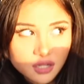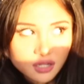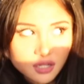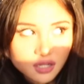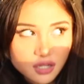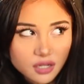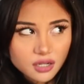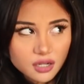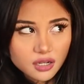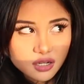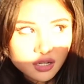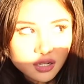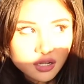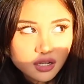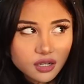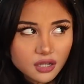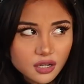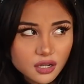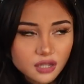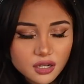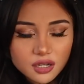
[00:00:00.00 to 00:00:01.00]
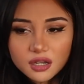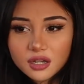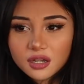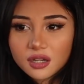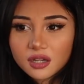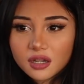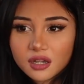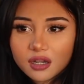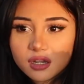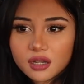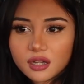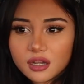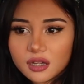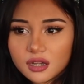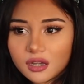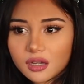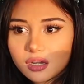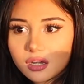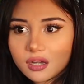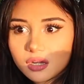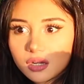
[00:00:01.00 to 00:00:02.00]

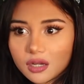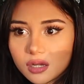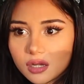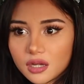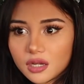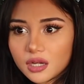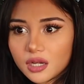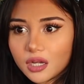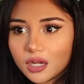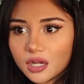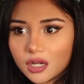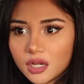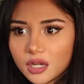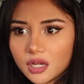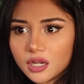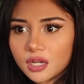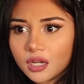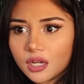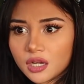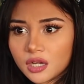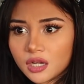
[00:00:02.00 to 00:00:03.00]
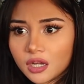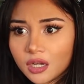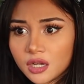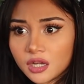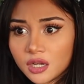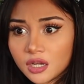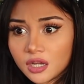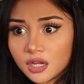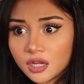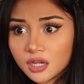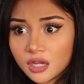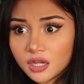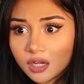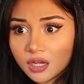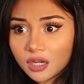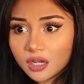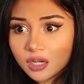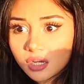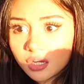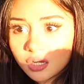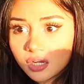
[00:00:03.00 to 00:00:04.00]

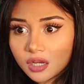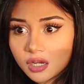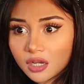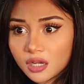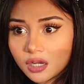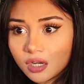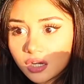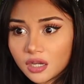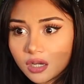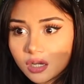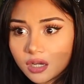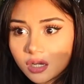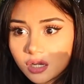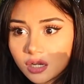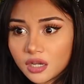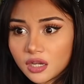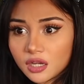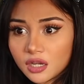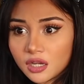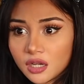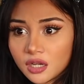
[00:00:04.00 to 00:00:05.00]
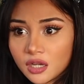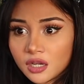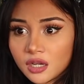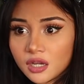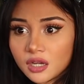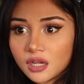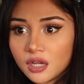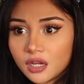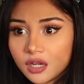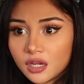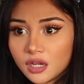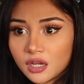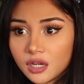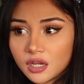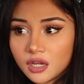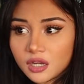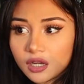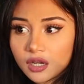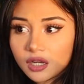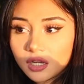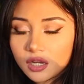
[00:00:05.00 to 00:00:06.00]

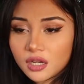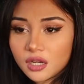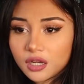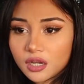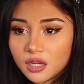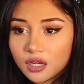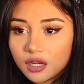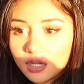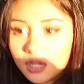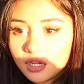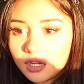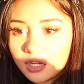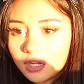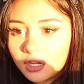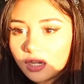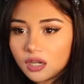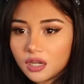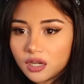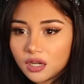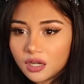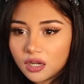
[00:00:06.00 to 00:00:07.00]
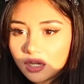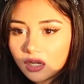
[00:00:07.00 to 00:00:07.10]
The person shown says nothing.